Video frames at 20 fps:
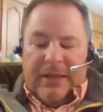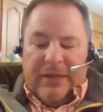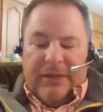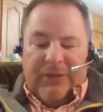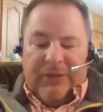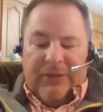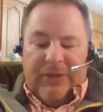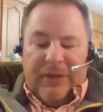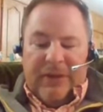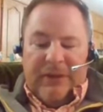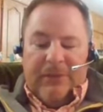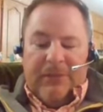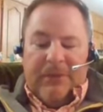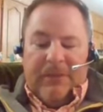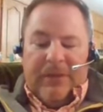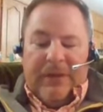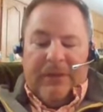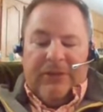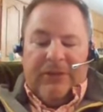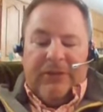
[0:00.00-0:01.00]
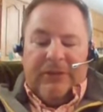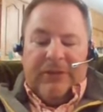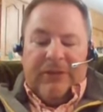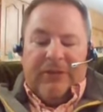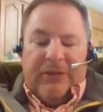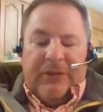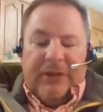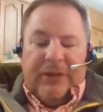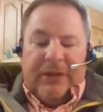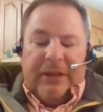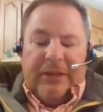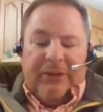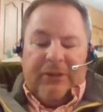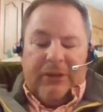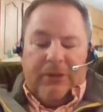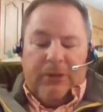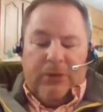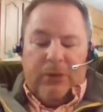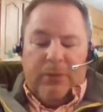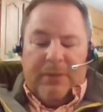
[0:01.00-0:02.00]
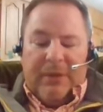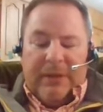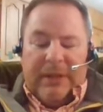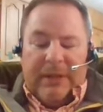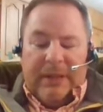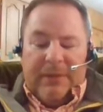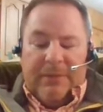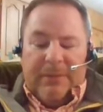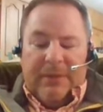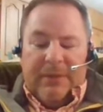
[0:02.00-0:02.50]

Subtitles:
the side facing the sun is illuminated,